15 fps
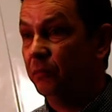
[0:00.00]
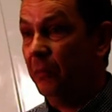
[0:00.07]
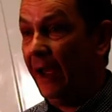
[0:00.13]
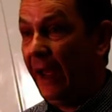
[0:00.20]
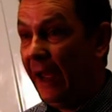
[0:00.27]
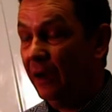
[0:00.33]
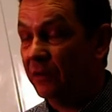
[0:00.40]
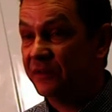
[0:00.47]

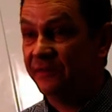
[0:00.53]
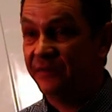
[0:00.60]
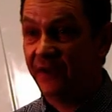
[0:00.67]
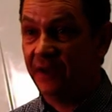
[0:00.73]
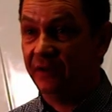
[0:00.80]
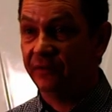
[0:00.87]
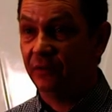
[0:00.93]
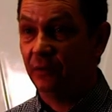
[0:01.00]
how to
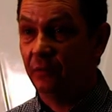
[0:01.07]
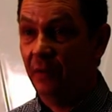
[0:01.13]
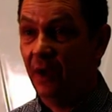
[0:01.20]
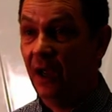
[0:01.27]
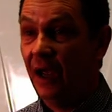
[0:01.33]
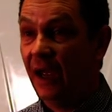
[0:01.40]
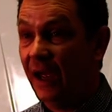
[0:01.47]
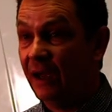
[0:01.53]
fix them,
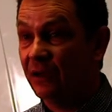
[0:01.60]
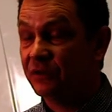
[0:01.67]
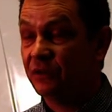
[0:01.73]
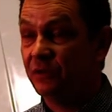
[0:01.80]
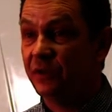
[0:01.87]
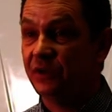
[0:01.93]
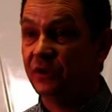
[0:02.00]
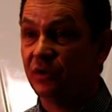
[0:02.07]
how
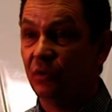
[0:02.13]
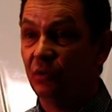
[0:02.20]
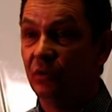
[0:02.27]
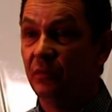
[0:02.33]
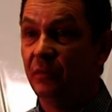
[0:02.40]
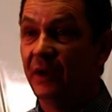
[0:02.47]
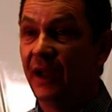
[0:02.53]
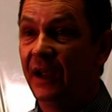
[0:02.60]
to install
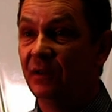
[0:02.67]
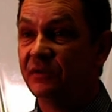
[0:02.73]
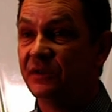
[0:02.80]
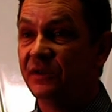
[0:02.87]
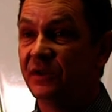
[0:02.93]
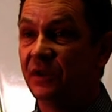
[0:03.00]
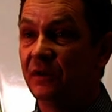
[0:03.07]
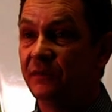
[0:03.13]
them and how to
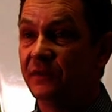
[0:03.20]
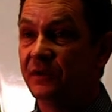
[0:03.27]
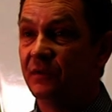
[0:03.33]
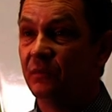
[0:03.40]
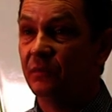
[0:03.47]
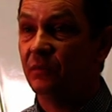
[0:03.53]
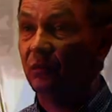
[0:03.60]
service them.